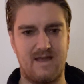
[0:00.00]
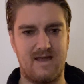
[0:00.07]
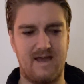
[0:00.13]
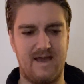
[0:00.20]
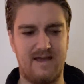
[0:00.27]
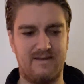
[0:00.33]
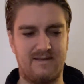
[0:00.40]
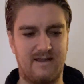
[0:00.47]

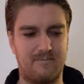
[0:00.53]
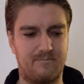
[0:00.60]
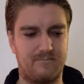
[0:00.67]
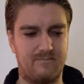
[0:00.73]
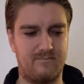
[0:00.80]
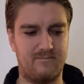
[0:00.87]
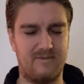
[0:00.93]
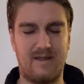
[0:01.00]
And
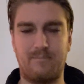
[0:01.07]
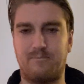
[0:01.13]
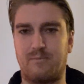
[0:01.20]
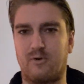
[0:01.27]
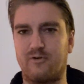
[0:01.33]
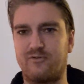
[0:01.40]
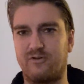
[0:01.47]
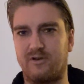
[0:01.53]
that
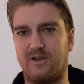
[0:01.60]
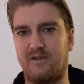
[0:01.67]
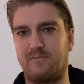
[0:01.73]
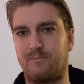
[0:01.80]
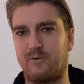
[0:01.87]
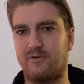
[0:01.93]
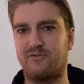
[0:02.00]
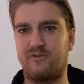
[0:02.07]

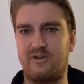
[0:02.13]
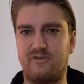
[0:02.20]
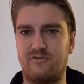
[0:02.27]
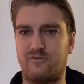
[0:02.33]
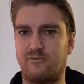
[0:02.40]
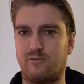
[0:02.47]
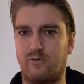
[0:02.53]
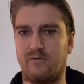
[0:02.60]
person is
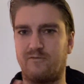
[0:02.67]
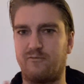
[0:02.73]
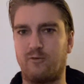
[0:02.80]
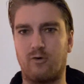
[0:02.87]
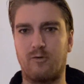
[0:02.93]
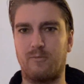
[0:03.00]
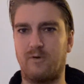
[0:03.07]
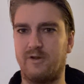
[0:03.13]
a sort of
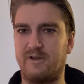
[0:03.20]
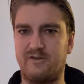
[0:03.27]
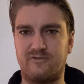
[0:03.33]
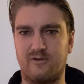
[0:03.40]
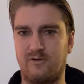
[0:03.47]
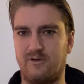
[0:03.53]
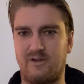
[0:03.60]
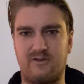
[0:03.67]
form on its
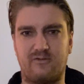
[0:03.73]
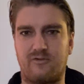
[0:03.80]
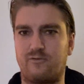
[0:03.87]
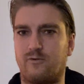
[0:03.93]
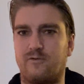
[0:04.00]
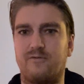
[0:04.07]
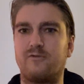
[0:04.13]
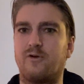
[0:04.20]
own. It's a
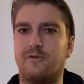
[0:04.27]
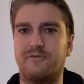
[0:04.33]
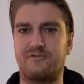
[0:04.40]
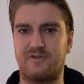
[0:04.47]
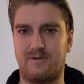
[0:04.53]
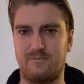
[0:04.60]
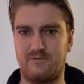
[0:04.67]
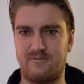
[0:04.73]
sort of
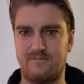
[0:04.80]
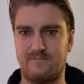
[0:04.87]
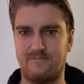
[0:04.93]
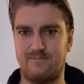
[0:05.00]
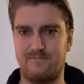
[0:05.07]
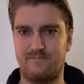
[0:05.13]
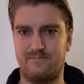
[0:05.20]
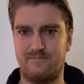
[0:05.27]
concept.
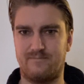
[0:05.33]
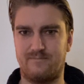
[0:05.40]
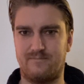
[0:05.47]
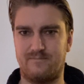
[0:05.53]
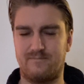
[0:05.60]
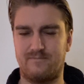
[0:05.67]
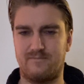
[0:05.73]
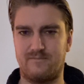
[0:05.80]

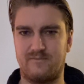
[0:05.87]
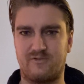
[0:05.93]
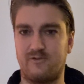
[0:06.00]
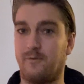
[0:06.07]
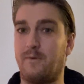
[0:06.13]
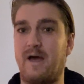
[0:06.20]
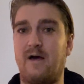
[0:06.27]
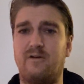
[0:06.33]

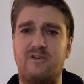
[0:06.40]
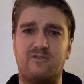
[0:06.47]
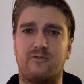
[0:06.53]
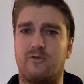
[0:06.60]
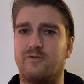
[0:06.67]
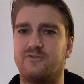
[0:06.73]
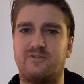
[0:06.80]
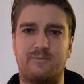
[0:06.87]
Somehow this
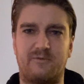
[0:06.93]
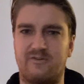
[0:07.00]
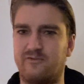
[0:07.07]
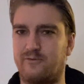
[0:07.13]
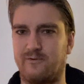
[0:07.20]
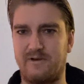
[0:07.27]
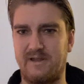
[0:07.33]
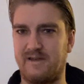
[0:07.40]
concept is
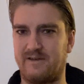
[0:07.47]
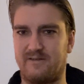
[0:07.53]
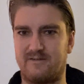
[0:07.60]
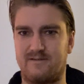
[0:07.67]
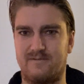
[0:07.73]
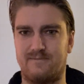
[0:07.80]
created.